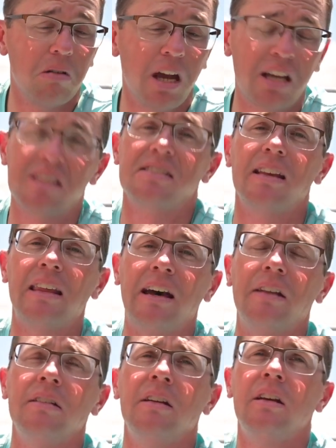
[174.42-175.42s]
I can say
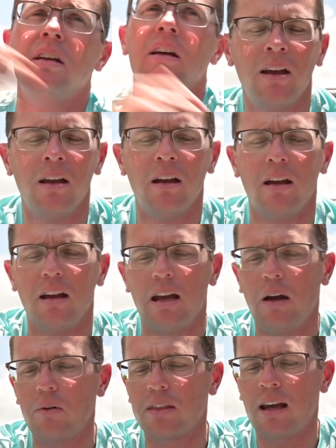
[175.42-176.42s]
that.
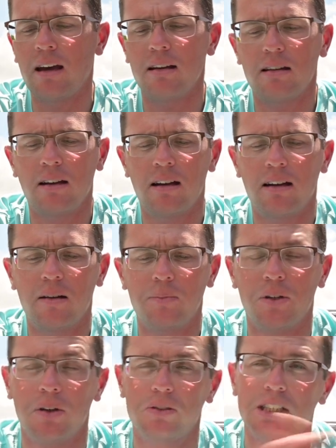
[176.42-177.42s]
Now with that,
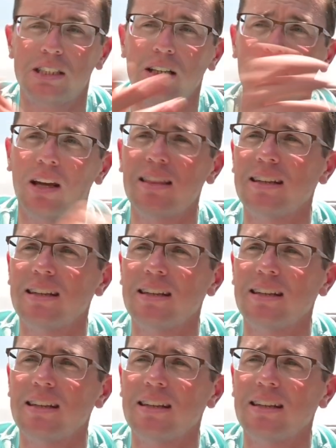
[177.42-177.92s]
you know, since I've got